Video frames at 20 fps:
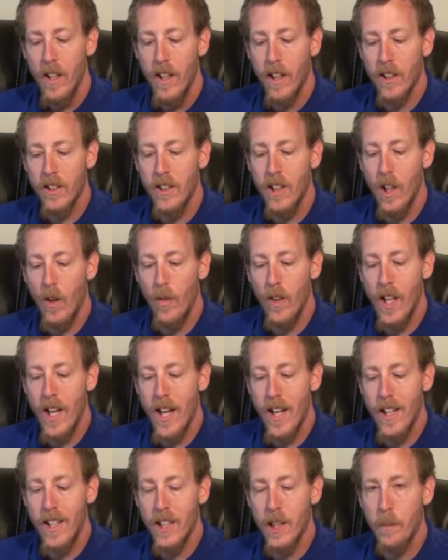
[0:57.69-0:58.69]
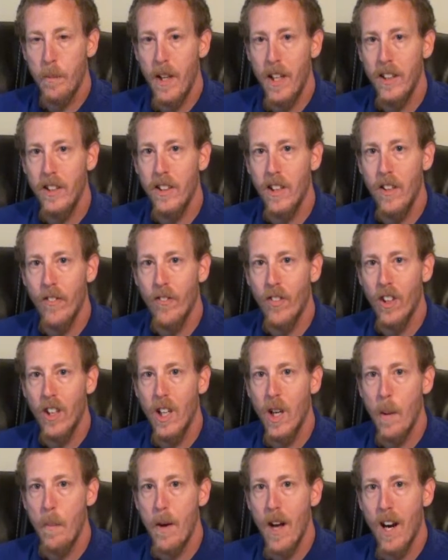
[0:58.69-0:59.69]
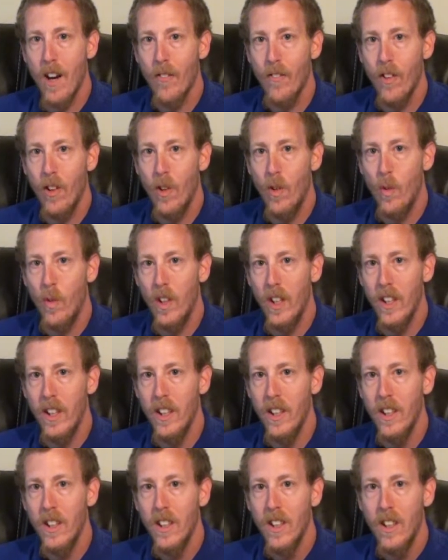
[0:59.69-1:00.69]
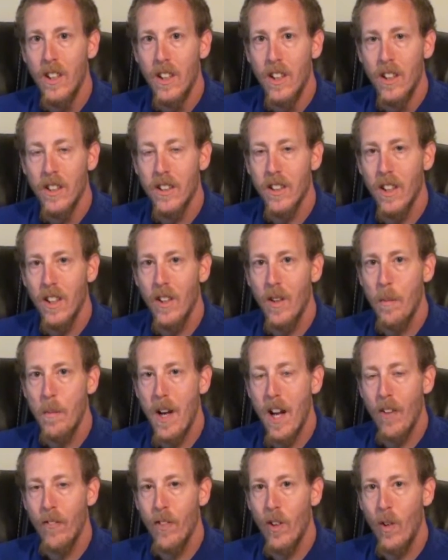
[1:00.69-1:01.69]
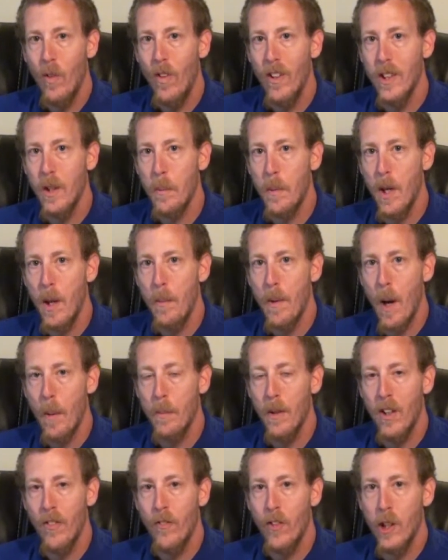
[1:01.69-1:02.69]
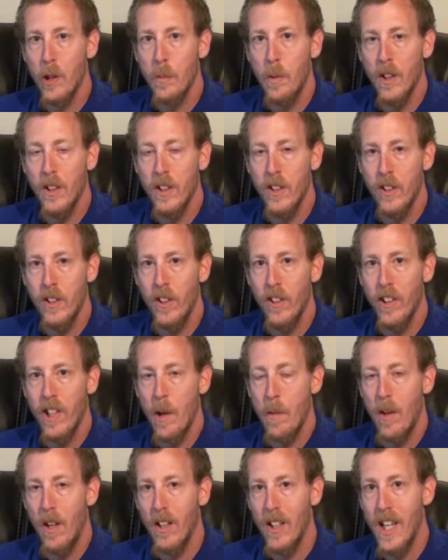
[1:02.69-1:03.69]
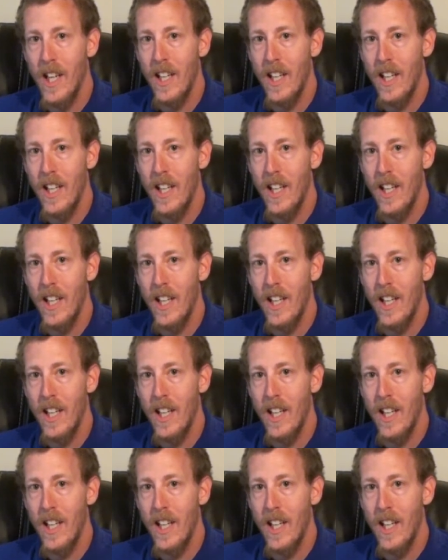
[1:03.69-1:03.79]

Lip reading: Next up we had an expansion for Battlefield 1. So Battlefield 1 is a pretty popular first-person shooter, came out